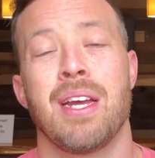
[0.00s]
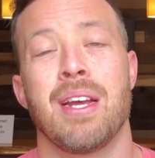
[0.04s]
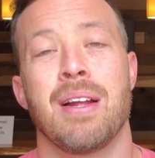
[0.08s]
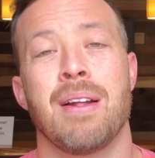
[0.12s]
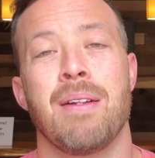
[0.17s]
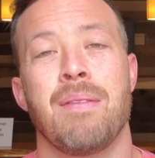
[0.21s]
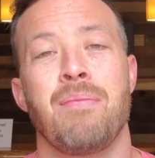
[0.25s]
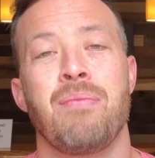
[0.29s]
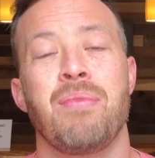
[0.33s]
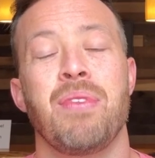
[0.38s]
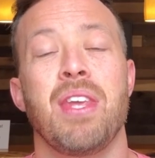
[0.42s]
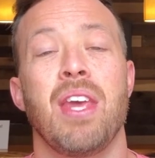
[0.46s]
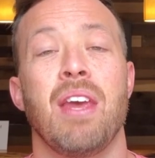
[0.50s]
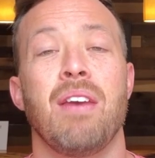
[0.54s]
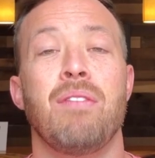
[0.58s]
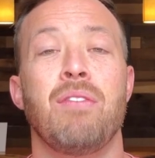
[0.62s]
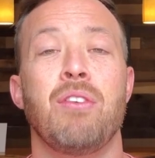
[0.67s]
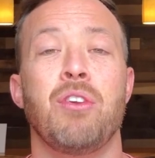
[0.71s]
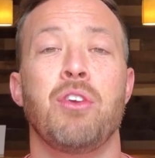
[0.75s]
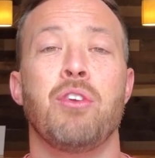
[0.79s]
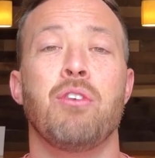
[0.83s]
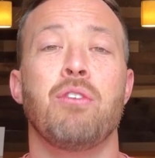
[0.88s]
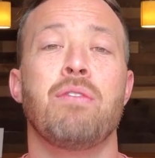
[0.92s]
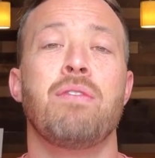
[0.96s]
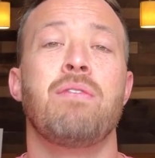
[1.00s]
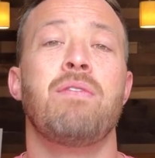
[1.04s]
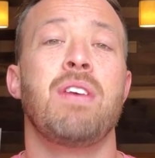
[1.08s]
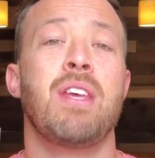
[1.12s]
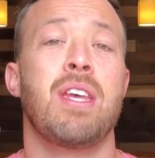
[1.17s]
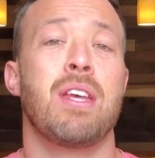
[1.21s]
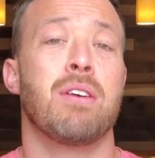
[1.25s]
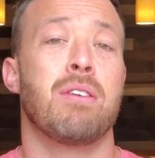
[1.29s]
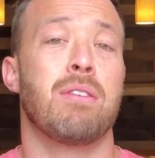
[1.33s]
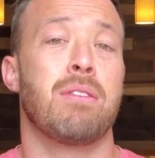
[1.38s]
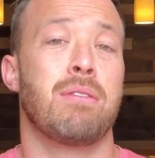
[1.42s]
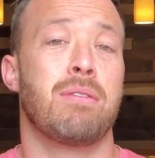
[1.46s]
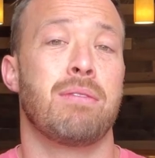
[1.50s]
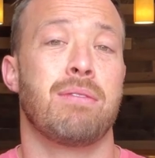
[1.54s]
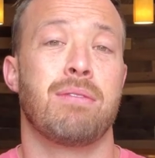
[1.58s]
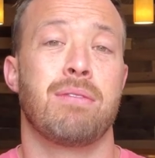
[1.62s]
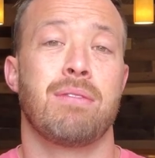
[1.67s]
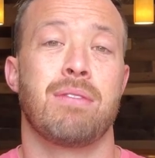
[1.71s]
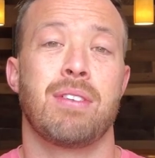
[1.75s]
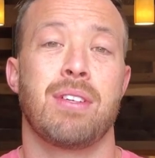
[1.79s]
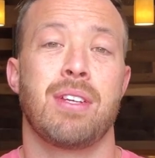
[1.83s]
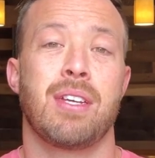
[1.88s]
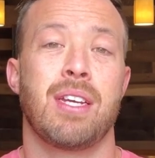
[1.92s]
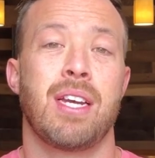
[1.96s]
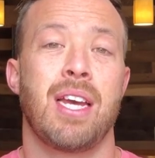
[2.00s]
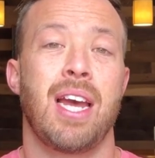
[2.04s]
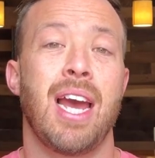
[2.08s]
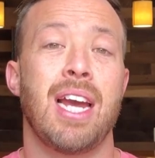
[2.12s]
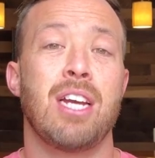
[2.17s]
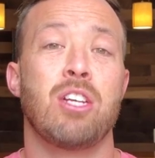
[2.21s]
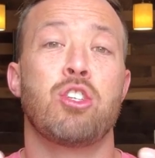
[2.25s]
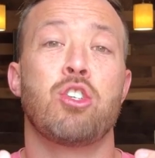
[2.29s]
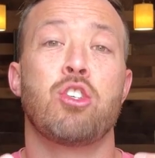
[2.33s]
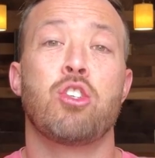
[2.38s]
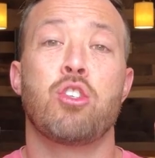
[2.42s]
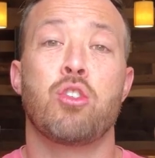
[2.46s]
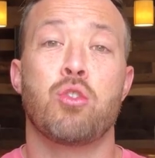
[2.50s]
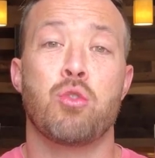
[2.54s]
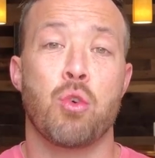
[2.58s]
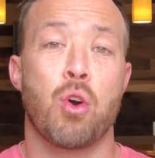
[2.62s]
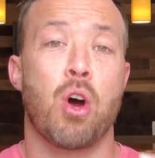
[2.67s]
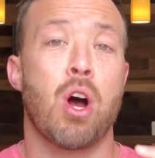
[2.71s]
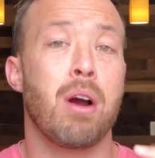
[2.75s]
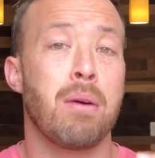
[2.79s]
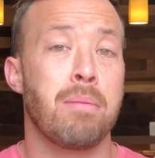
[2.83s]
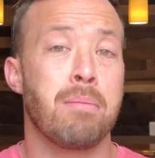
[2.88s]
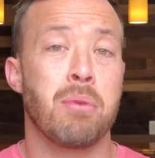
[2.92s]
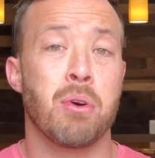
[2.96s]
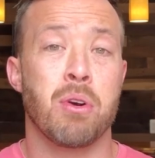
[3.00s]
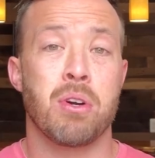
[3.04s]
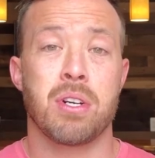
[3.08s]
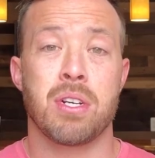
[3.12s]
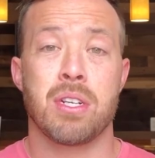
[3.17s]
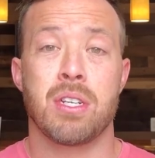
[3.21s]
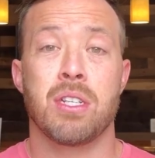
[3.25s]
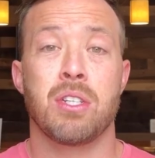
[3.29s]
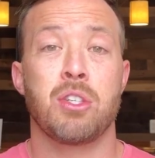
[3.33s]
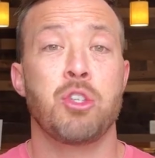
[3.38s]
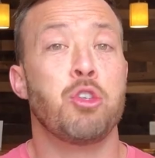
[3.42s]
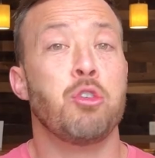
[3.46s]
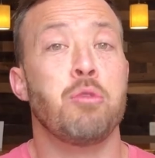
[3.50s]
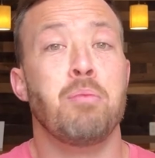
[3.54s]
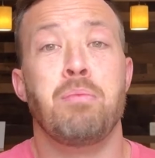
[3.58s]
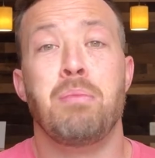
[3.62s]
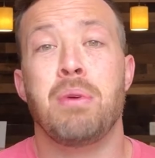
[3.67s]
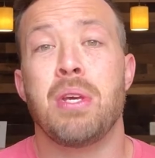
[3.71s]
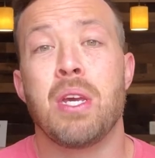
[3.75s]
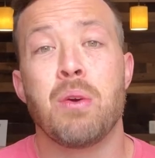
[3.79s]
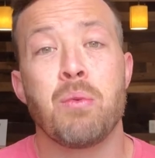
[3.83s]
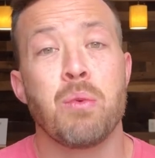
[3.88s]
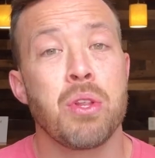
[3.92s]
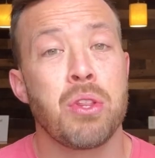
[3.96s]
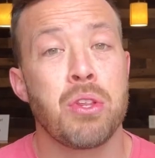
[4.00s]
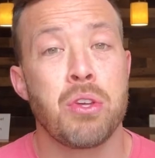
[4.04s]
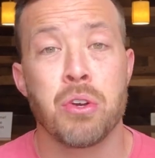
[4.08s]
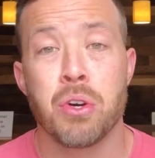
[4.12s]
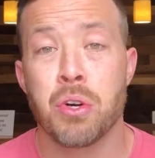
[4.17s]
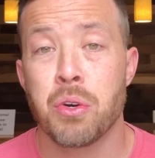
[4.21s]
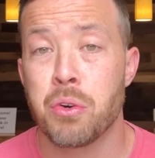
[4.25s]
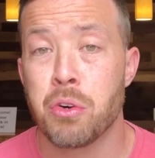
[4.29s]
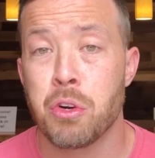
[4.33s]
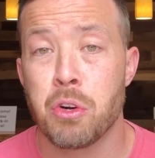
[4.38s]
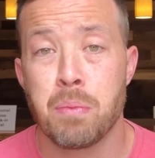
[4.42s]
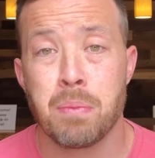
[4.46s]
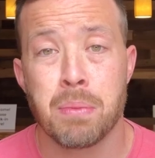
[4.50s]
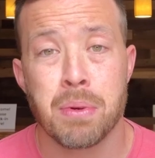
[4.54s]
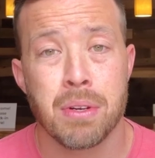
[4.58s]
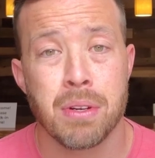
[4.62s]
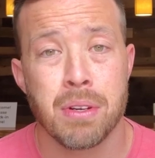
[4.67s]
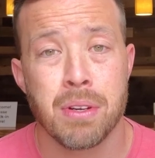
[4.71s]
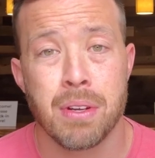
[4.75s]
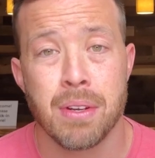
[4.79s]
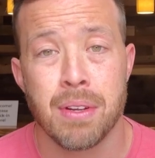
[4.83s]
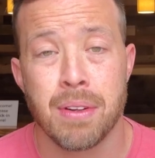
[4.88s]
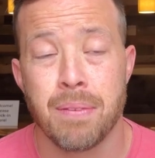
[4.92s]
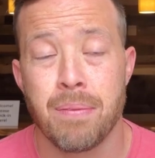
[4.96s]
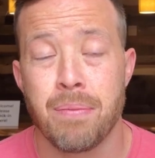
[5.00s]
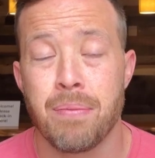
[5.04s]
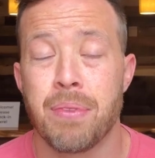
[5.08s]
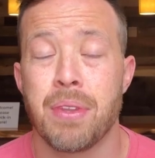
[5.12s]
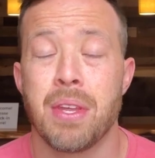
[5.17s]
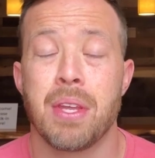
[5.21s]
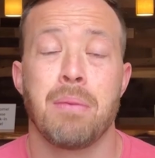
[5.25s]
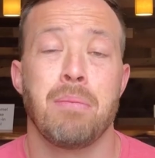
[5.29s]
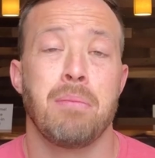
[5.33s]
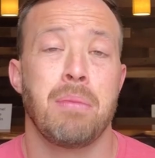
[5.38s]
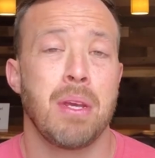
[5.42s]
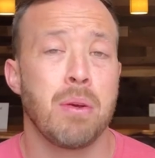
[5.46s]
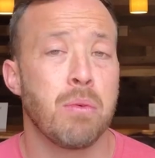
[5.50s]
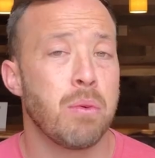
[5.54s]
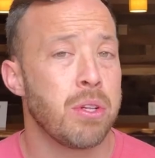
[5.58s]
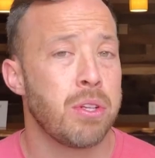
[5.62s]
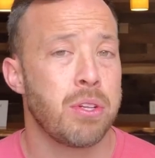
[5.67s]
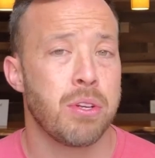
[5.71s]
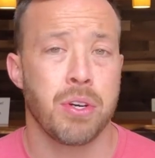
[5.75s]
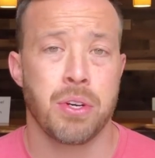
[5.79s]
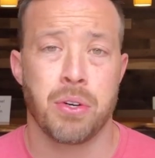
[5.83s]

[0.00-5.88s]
If you feel a strong burden to be with your group, then be with your group.